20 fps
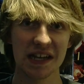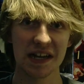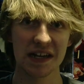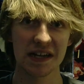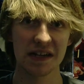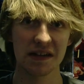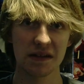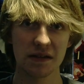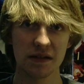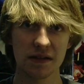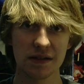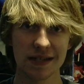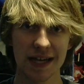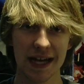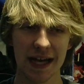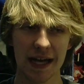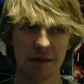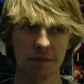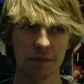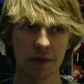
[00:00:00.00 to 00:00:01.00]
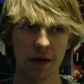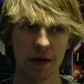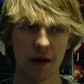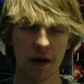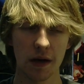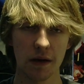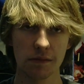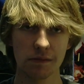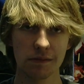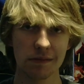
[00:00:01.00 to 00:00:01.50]
kind of sad, but
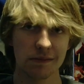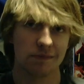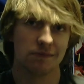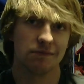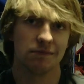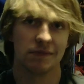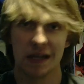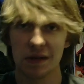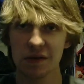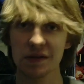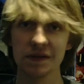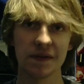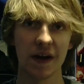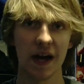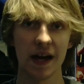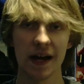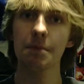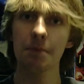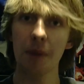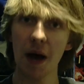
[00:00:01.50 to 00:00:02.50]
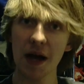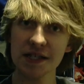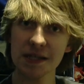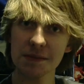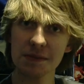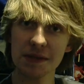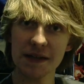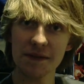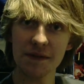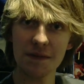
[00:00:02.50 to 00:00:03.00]
it was fun.
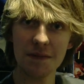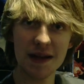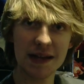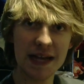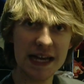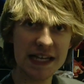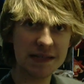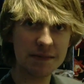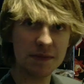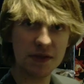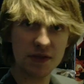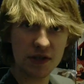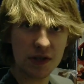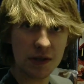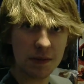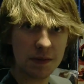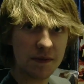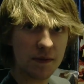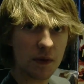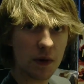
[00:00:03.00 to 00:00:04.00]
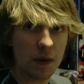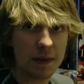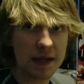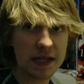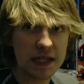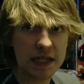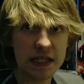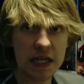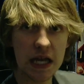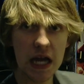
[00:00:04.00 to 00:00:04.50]
Possibly for my last musical
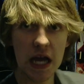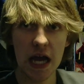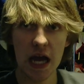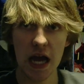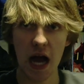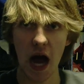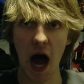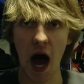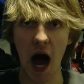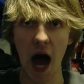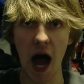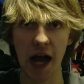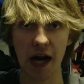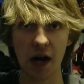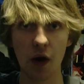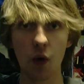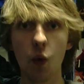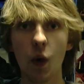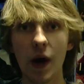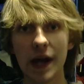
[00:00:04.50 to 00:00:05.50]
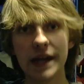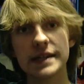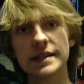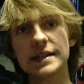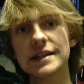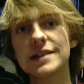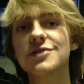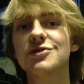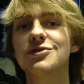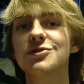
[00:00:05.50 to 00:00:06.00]
performance, I quite
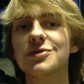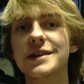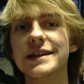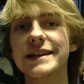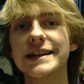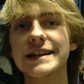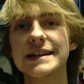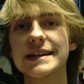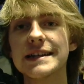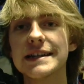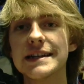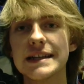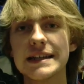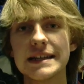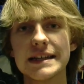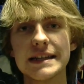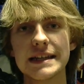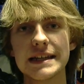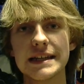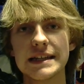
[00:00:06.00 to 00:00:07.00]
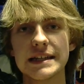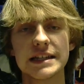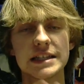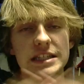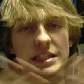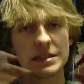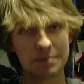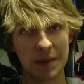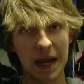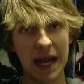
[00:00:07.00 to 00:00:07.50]
enjoyed it,
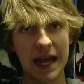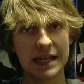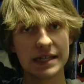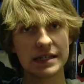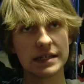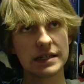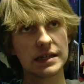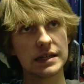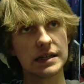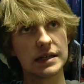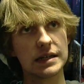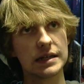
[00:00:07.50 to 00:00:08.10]
despite